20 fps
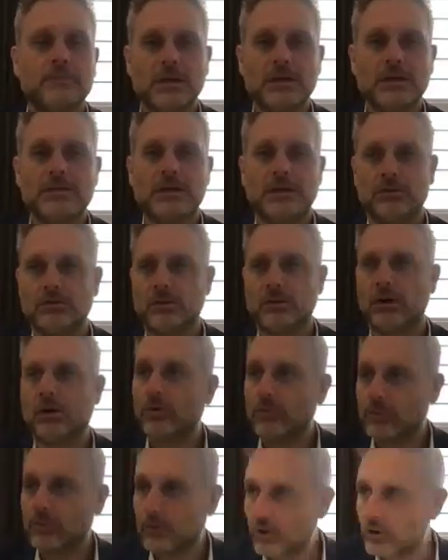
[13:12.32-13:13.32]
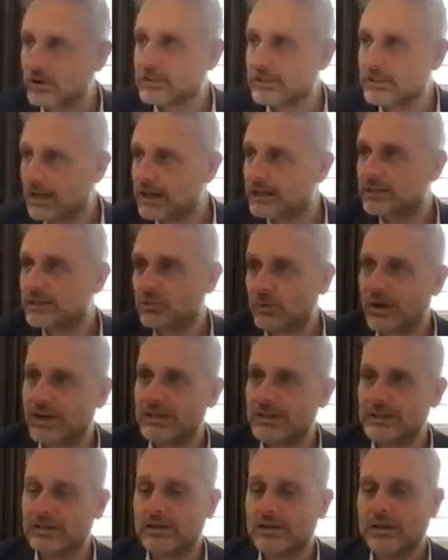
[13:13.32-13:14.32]
etc. Of course, yes,
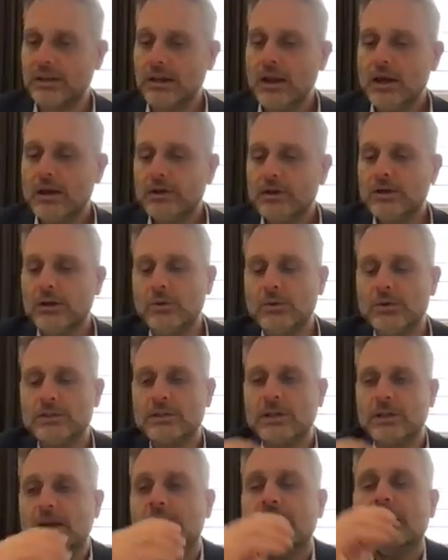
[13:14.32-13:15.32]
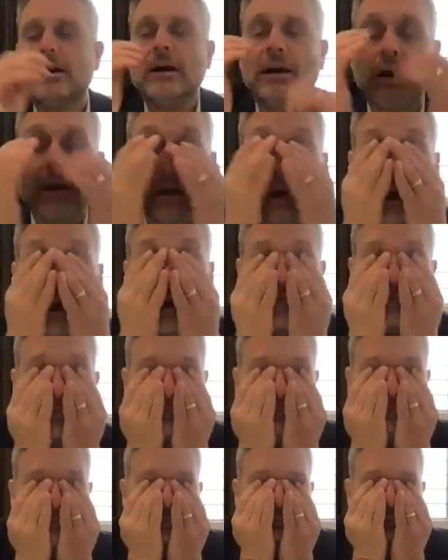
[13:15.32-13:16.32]
rest. It's like
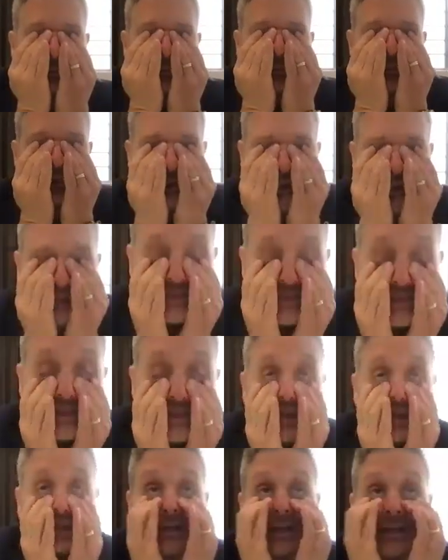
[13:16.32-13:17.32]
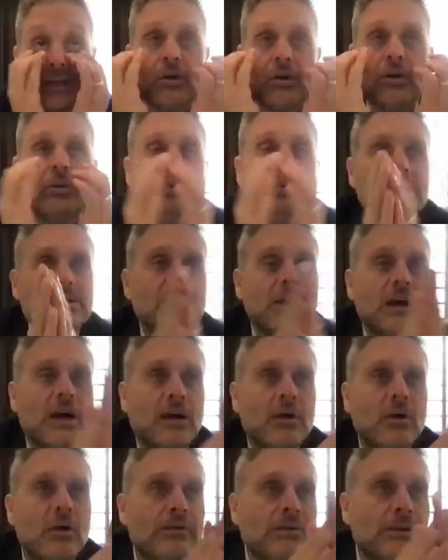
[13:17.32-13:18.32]
when I teach that, I
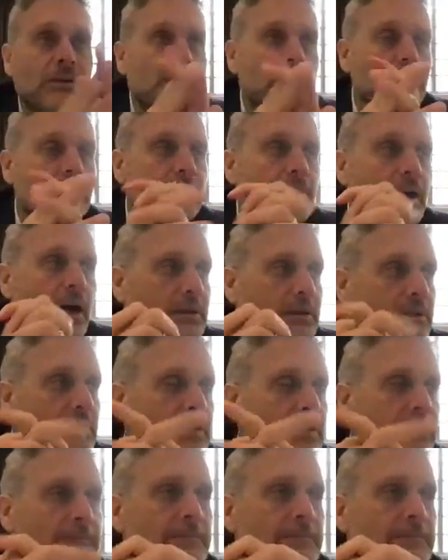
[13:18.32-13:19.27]
often give that